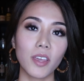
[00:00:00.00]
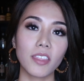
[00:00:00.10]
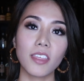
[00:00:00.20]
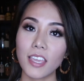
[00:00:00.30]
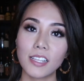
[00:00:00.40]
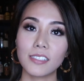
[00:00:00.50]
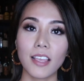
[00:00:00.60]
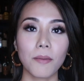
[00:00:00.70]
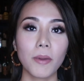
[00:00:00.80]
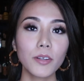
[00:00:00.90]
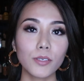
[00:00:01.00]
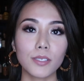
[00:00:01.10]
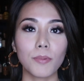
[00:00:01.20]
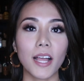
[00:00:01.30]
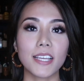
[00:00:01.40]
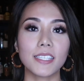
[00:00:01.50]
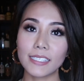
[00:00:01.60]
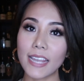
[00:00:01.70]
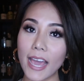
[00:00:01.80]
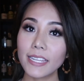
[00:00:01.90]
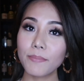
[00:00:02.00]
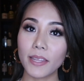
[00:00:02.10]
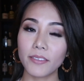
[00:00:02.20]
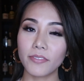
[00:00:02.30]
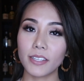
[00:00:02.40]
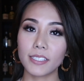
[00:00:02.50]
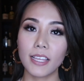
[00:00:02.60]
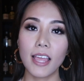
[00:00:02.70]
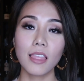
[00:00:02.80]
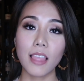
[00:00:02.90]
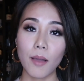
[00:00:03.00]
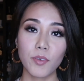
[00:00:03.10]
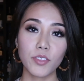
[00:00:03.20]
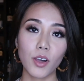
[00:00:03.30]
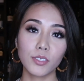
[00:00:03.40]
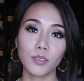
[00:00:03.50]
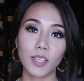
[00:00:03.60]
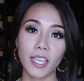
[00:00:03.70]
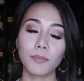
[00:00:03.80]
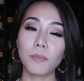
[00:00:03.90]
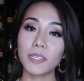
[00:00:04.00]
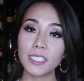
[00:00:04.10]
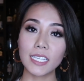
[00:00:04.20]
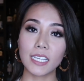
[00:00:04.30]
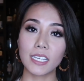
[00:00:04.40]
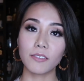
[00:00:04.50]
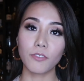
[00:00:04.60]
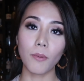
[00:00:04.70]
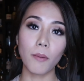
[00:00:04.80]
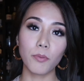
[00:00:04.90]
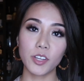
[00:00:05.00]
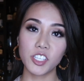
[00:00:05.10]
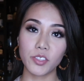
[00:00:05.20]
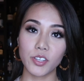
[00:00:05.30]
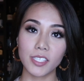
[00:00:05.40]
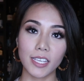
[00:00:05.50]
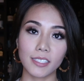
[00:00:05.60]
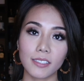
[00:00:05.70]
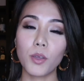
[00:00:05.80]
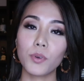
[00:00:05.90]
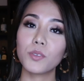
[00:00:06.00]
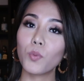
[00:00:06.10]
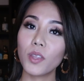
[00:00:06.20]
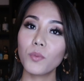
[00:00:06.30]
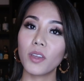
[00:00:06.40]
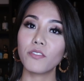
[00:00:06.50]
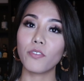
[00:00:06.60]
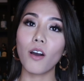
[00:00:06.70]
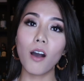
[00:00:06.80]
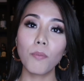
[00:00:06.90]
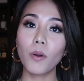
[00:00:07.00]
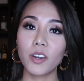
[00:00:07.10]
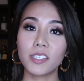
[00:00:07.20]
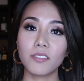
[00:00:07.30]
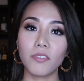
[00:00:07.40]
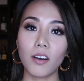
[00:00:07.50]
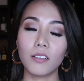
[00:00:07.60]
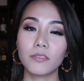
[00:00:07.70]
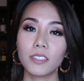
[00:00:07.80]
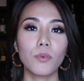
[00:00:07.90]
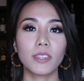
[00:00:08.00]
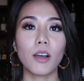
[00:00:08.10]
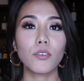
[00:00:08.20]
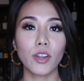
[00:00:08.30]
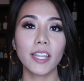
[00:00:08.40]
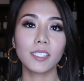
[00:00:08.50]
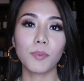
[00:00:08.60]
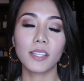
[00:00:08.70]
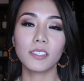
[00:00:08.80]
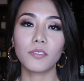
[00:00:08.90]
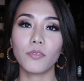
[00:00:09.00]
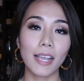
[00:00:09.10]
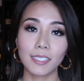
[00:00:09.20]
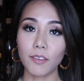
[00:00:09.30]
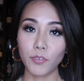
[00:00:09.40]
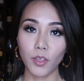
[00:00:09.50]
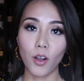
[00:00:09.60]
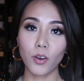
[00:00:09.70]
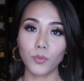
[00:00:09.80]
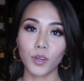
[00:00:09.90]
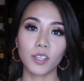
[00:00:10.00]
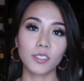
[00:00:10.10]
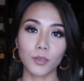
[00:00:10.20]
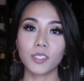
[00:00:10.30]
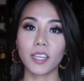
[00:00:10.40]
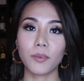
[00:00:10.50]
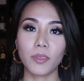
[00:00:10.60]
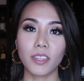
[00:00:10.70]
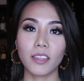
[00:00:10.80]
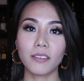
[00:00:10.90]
with things like medical supplies. As an added benefit, Labyrinth also gained publicity from Operation Thursdays. It was a win-win for all parties involved without great expense, except for the hard work associated with